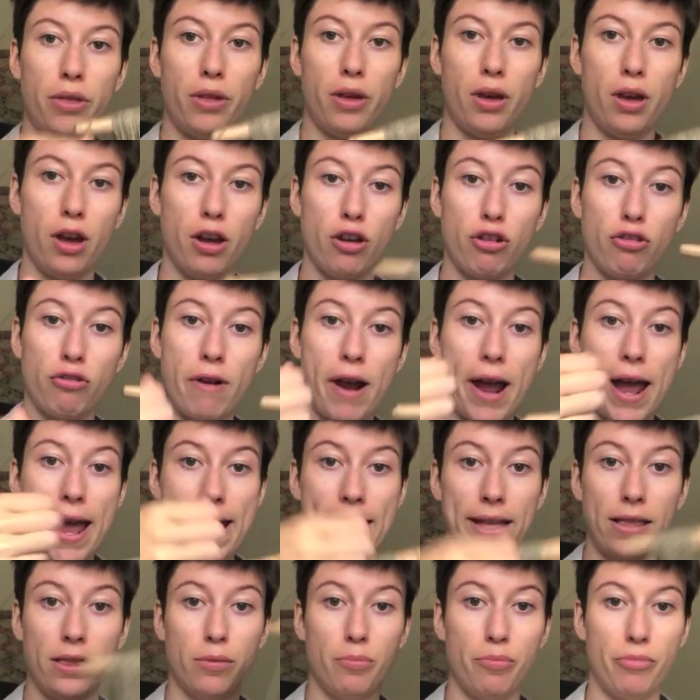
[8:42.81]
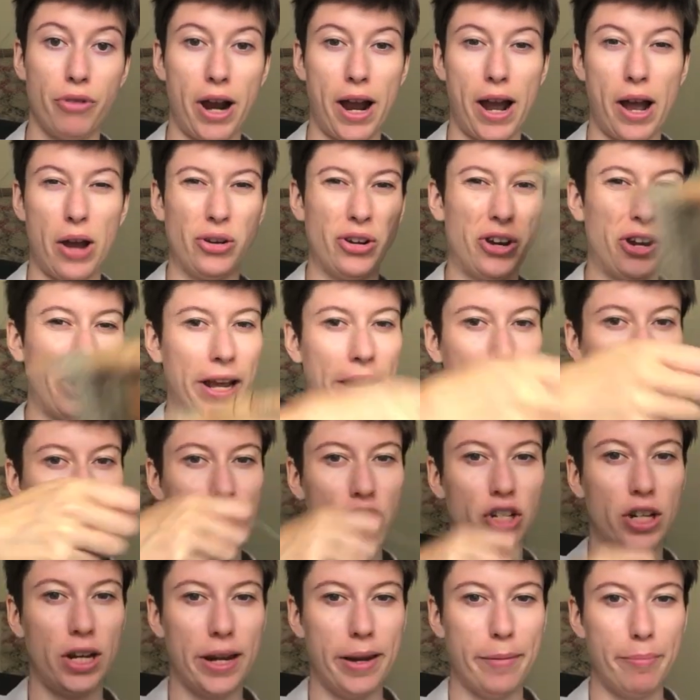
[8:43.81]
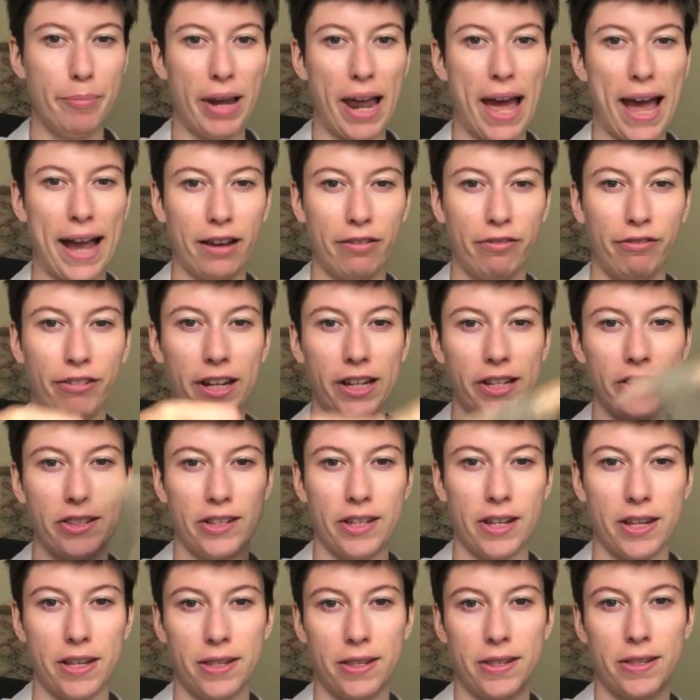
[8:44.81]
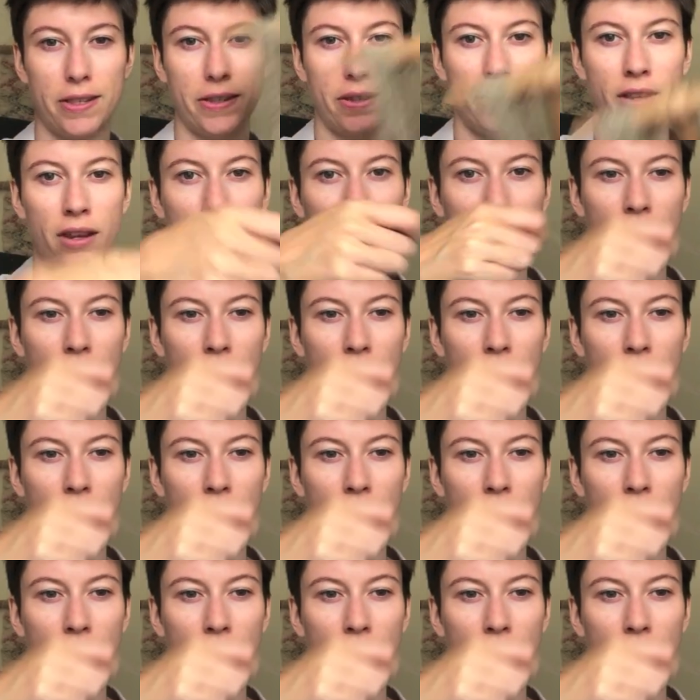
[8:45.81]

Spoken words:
the grey and the brown and occasionally black fleeces,